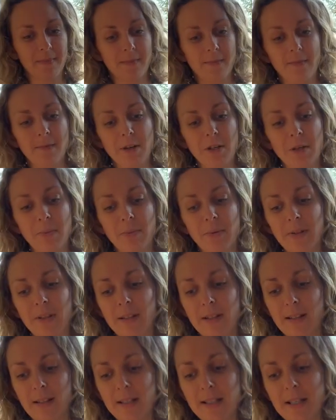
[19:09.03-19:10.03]
when you put
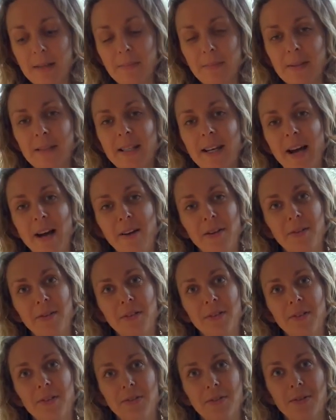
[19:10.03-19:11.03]
the timber down
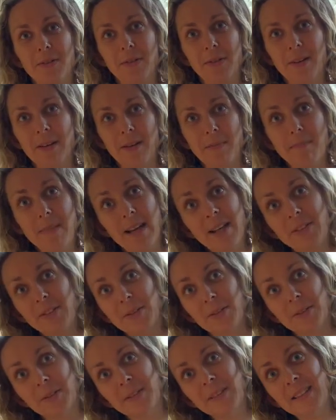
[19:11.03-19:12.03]
onto the
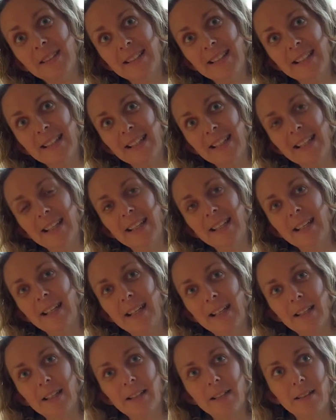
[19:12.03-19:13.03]
metal,
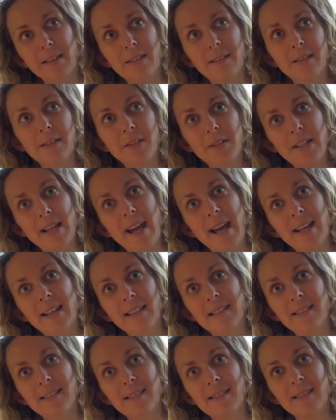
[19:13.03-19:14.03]
it can create
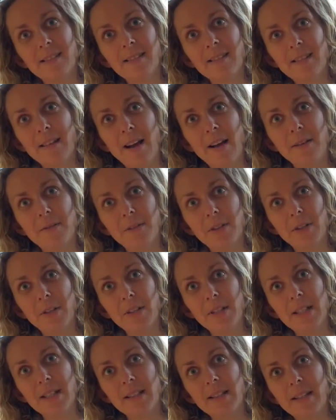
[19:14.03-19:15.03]
kind of a
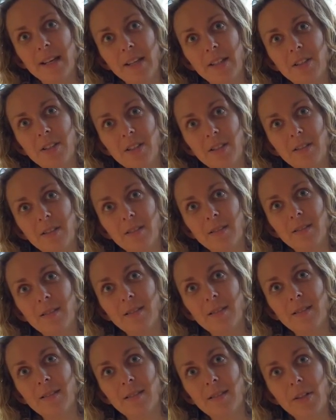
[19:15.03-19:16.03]
condensation,
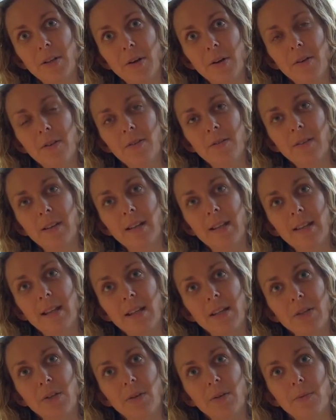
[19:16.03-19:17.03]
you know, and
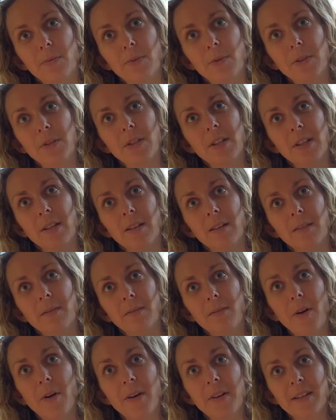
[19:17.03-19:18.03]
then your wood can
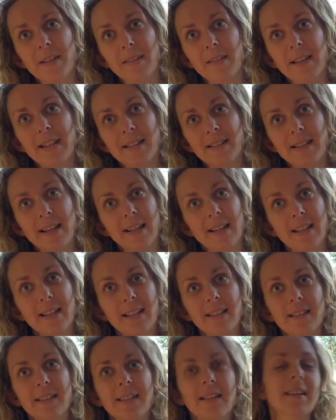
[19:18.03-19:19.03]
rot and things like this.
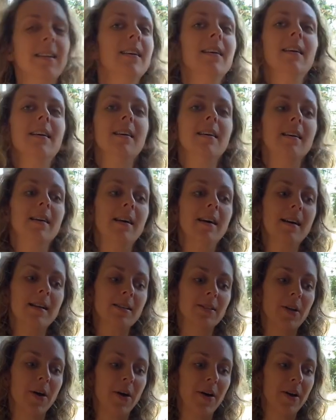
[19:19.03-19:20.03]
Yes.
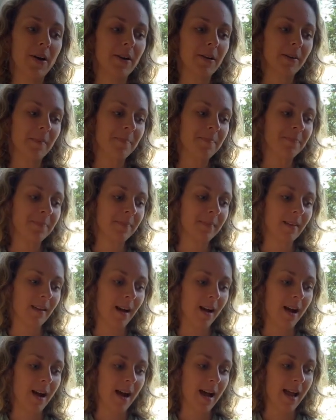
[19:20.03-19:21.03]
So
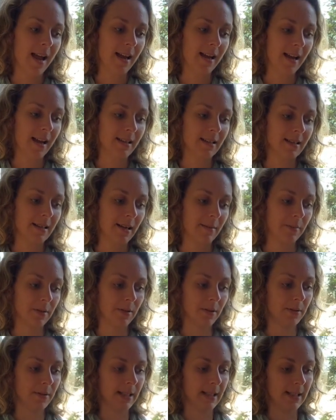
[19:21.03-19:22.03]
I ended up
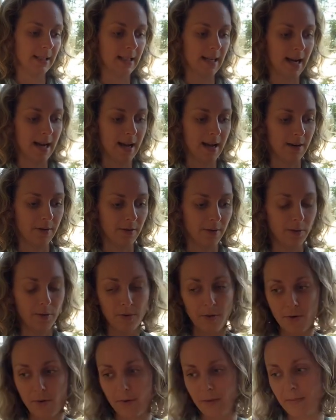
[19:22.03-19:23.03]
gluing down on
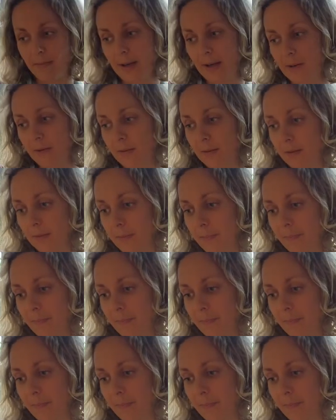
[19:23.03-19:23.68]
all the metal